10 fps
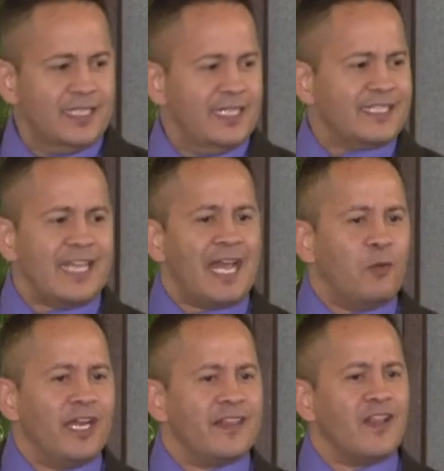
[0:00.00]
It's like
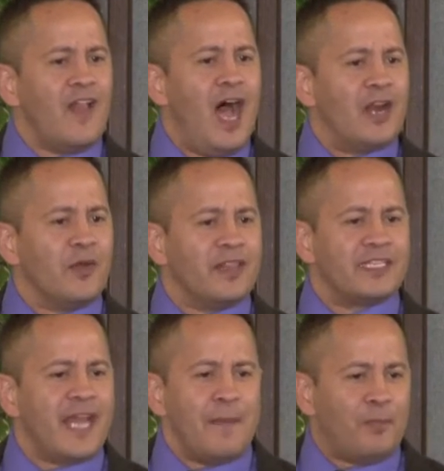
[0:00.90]
winning the lottery.
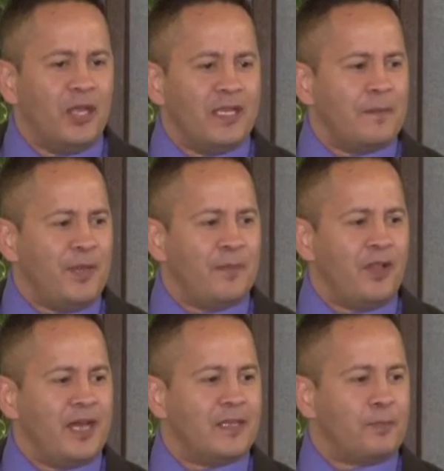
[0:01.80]
There's 8 billion
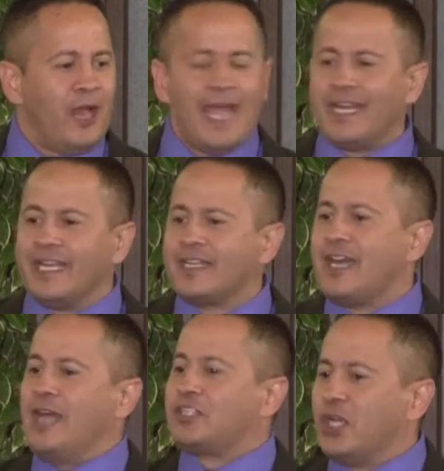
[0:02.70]
people on the planet, and
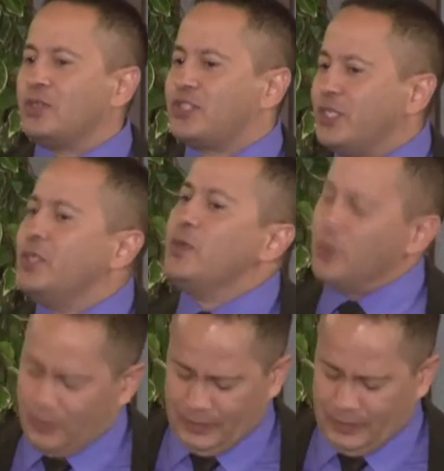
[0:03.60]
God chose you.